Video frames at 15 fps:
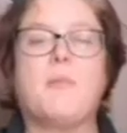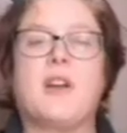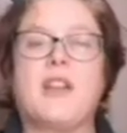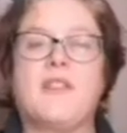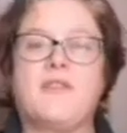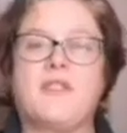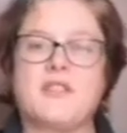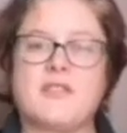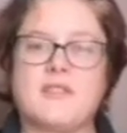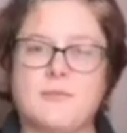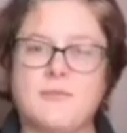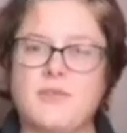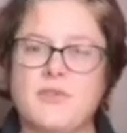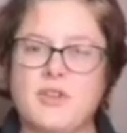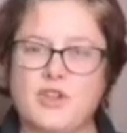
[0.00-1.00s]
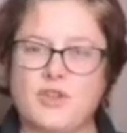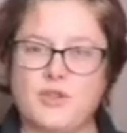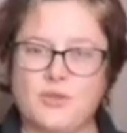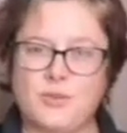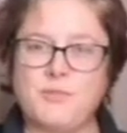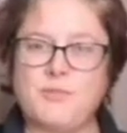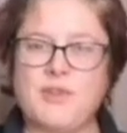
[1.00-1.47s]
But if there's something that
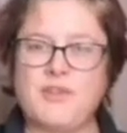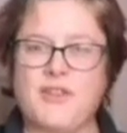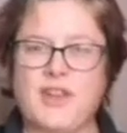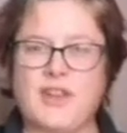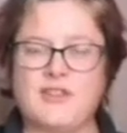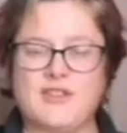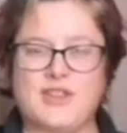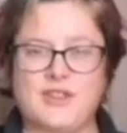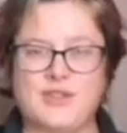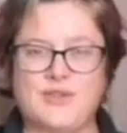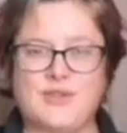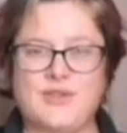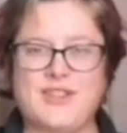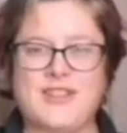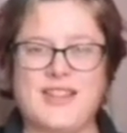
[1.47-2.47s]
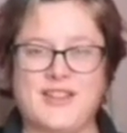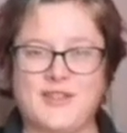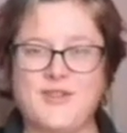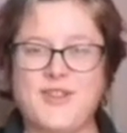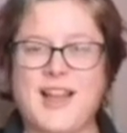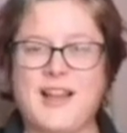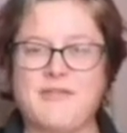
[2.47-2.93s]
you would prefer to use that
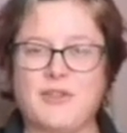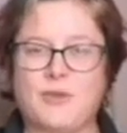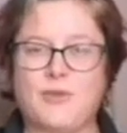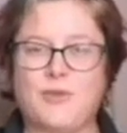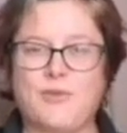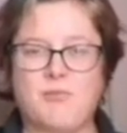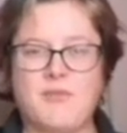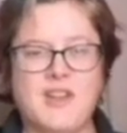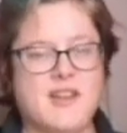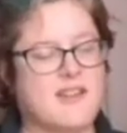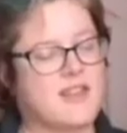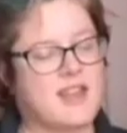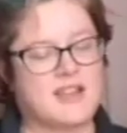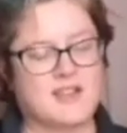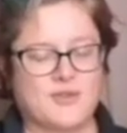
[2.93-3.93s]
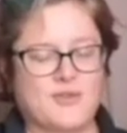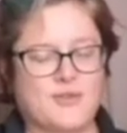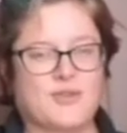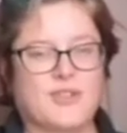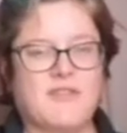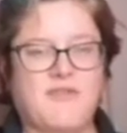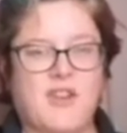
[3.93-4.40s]
you have at home, that's
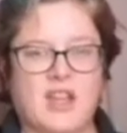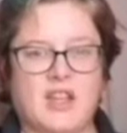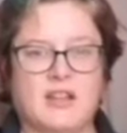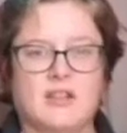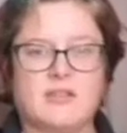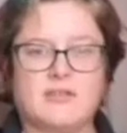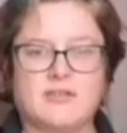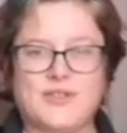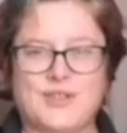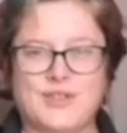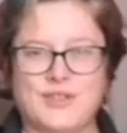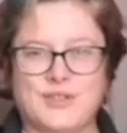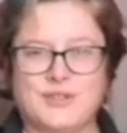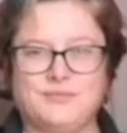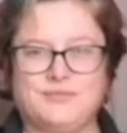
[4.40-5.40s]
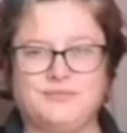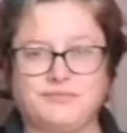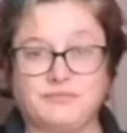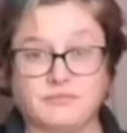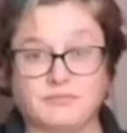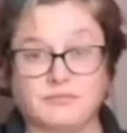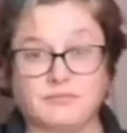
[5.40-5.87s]
totally fine too.
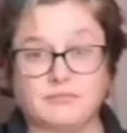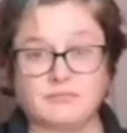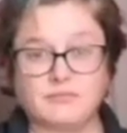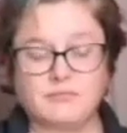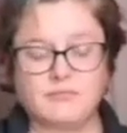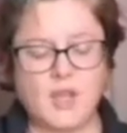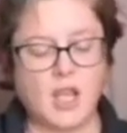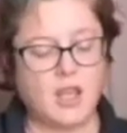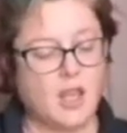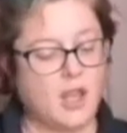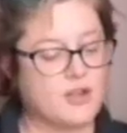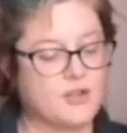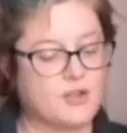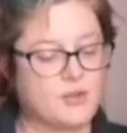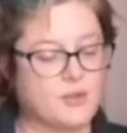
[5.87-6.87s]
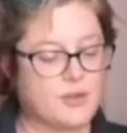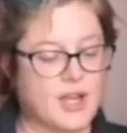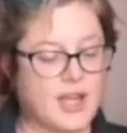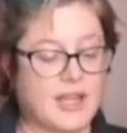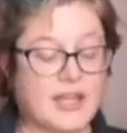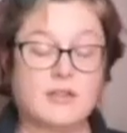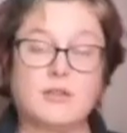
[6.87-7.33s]

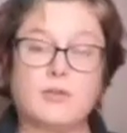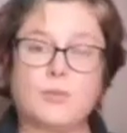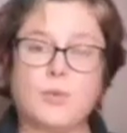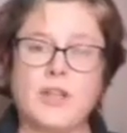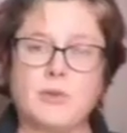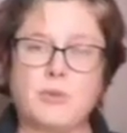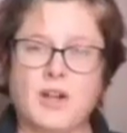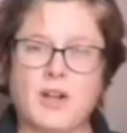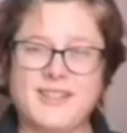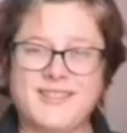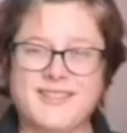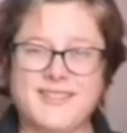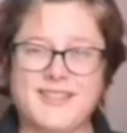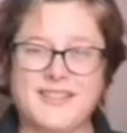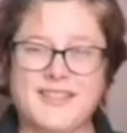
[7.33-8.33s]
So in week one,